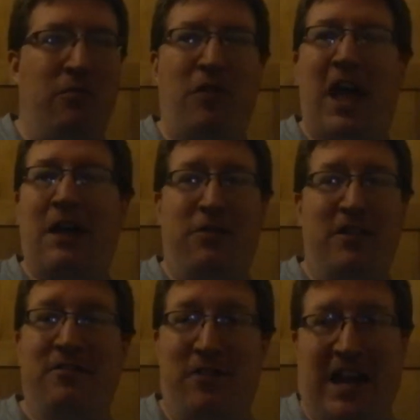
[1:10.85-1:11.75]
they
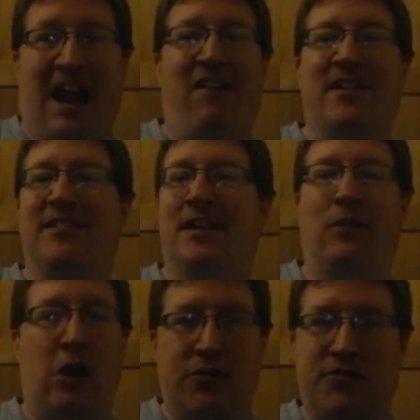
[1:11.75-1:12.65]
the, the characters have
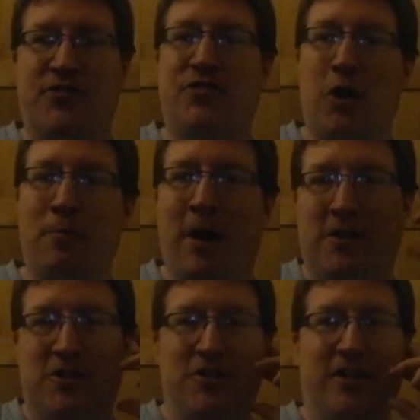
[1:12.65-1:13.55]
lost so
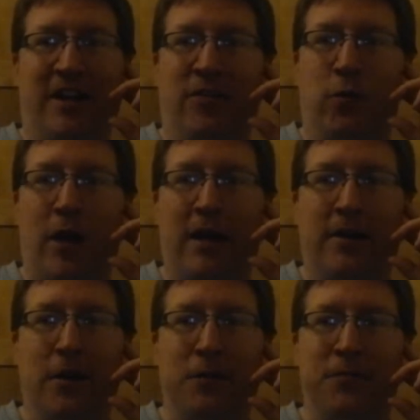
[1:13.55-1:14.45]
much in the wake
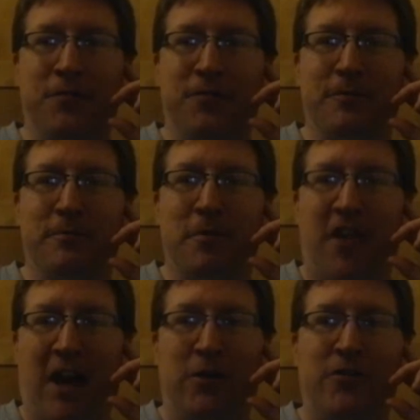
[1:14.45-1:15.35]
of
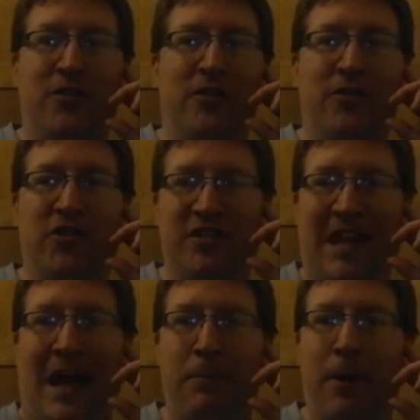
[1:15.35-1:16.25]
Thanos'
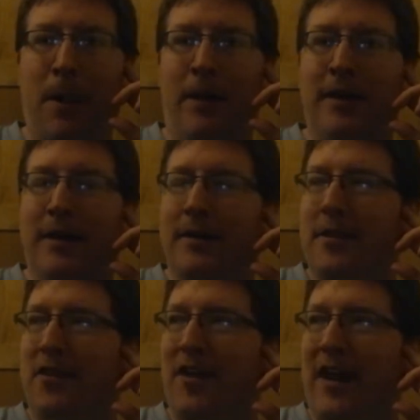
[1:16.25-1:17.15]
snap
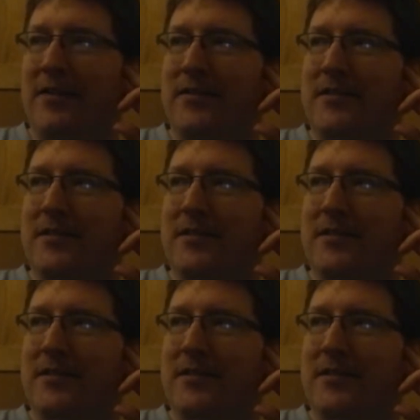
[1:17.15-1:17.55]
that